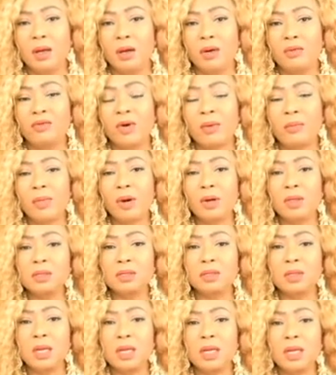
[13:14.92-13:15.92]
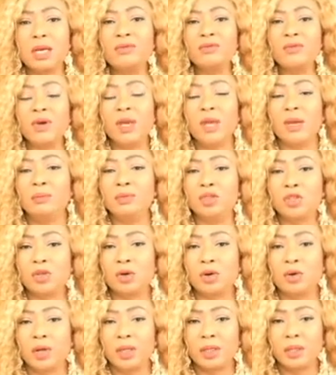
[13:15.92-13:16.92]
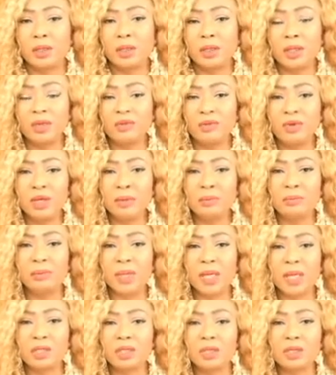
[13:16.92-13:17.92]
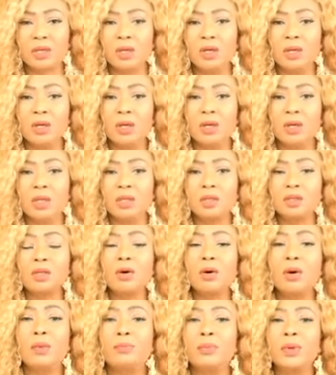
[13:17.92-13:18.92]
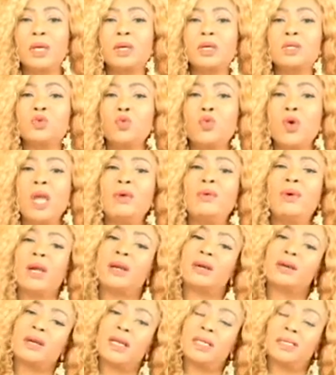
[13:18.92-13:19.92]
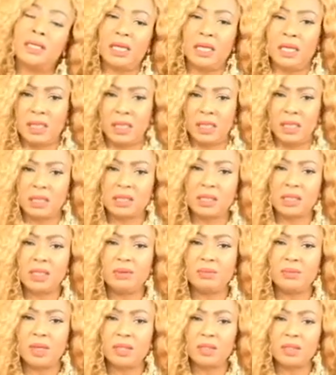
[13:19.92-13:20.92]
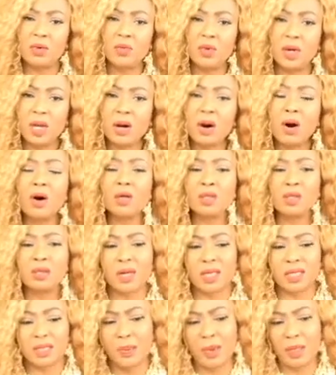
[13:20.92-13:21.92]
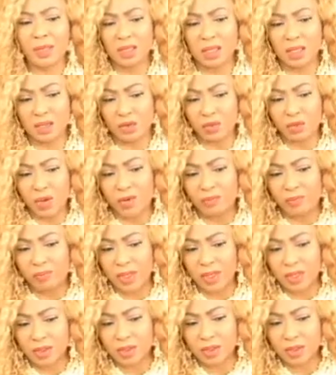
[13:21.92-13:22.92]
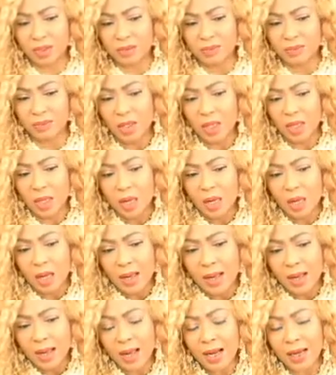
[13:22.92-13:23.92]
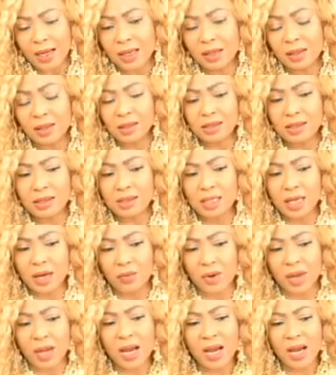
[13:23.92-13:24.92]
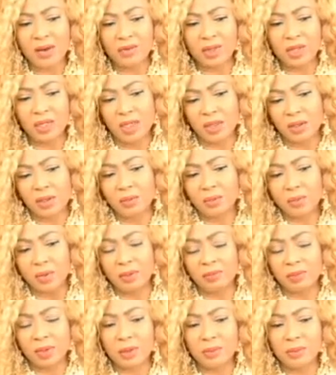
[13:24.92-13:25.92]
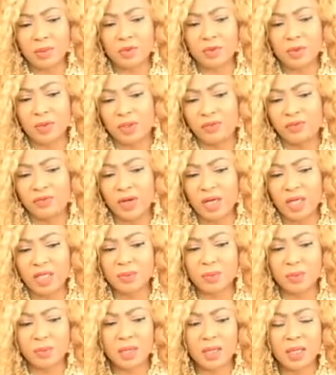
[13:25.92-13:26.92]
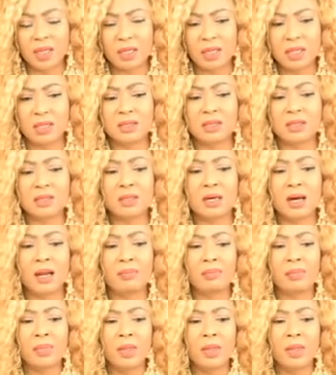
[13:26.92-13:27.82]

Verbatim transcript: from us giving Him joy, giving Him pleasure. So because we were created in His image, we are also expected to have pleasures. I can notice that we're having little problems with the Facebook and the Instagram.